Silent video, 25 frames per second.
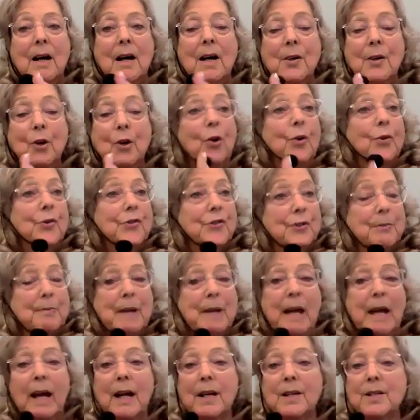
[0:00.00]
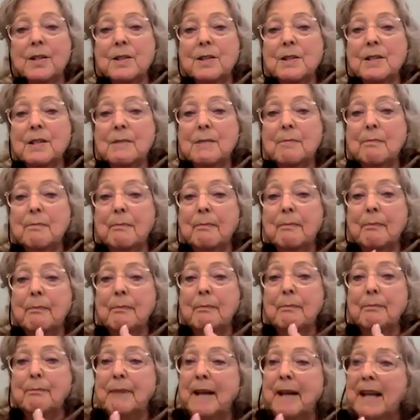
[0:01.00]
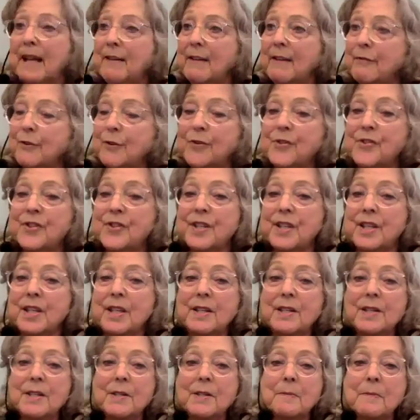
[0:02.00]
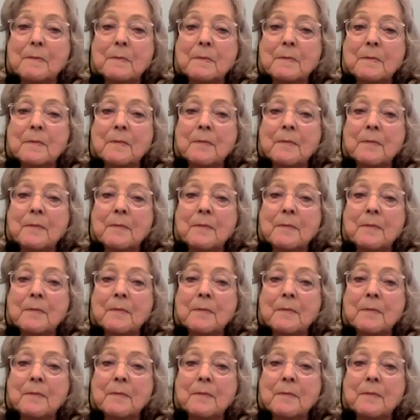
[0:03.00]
unwholesome actions, painful seeds,